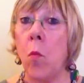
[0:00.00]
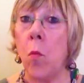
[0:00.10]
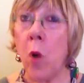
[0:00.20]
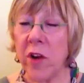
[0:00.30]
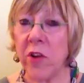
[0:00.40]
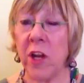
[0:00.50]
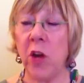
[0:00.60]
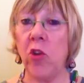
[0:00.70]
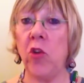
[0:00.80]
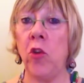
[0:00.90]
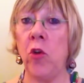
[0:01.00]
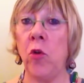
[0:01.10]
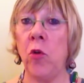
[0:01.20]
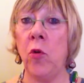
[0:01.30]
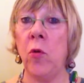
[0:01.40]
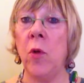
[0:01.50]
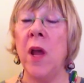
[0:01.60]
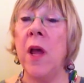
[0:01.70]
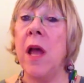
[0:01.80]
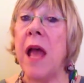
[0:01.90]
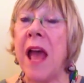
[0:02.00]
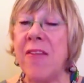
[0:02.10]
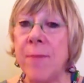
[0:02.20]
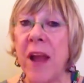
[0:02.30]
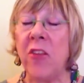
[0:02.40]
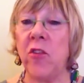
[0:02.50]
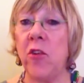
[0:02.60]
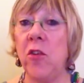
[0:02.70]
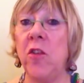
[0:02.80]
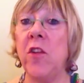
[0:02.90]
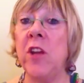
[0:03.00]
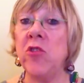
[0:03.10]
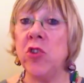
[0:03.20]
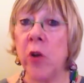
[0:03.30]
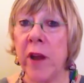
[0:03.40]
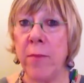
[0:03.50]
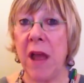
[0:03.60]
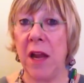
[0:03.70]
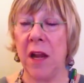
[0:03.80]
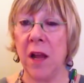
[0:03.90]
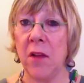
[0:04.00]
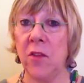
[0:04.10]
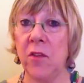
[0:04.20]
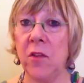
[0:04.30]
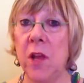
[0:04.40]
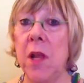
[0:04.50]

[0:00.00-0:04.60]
wanting to have my students enjoy my class,